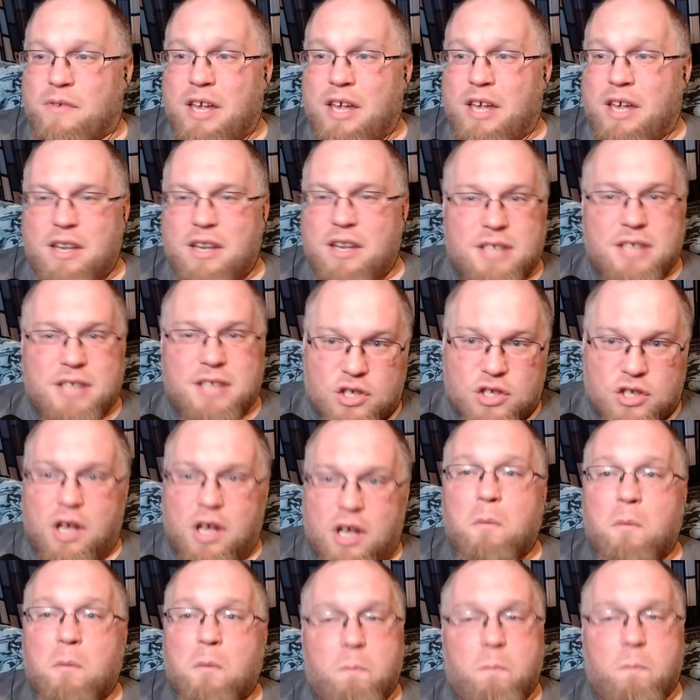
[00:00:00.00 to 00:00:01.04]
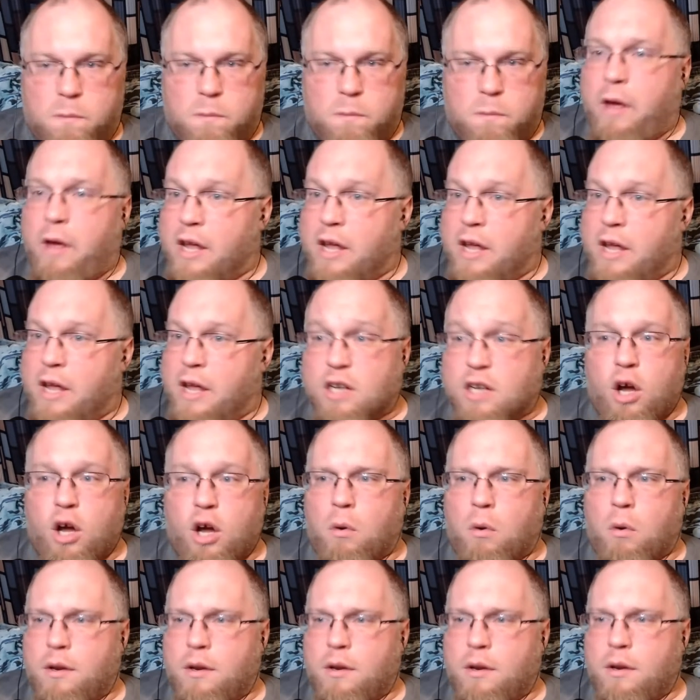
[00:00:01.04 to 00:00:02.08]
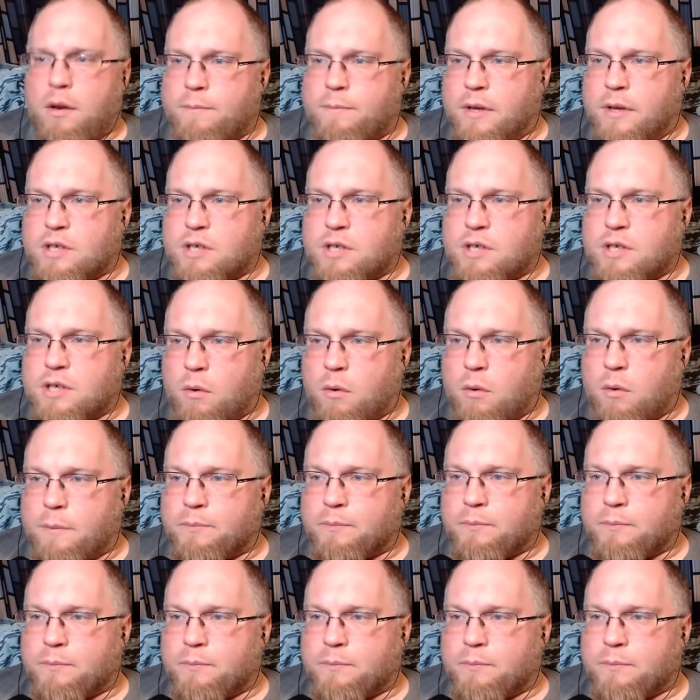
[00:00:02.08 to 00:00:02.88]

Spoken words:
It's actually it's a good one. It's a good one.